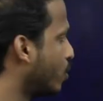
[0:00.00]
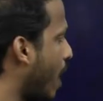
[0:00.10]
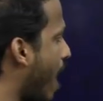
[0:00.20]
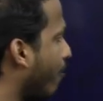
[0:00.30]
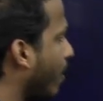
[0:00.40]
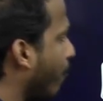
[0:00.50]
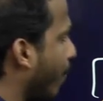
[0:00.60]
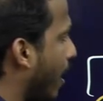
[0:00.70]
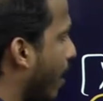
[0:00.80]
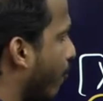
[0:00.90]
So after
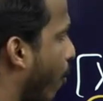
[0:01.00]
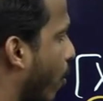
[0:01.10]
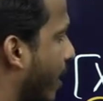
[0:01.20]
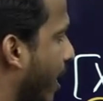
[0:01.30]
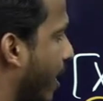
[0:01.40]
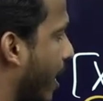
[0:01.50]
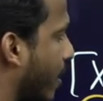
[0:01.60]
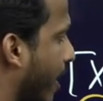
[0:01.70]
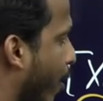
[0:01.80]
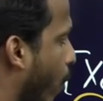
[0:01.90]
filling 14
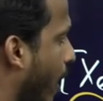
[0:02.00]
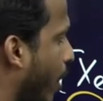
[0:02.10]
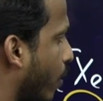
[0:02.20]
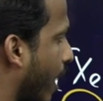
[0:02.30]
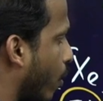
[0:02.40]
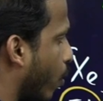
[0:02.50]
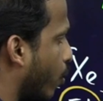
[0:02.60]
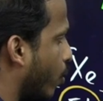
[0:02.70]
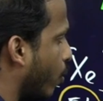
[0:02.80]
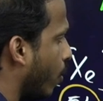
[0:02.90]
here, then only you can
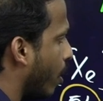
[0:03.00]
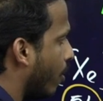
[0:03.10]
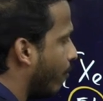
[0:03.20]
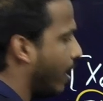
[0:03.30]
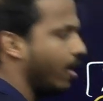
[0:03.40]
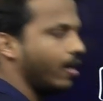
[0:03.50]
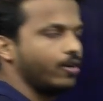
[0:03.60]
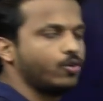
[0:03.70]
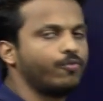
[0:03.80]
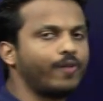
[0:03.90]
go to fill
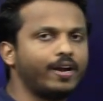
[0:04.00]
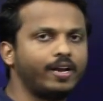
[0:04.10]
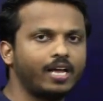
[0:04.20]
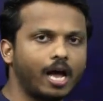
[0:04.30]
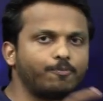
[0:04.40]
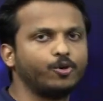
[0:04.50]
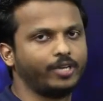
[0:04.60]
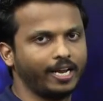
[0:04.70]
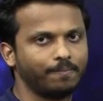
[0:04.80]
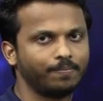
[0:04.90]
to 5d up to
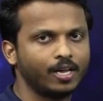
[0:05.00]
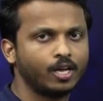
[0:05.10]
10.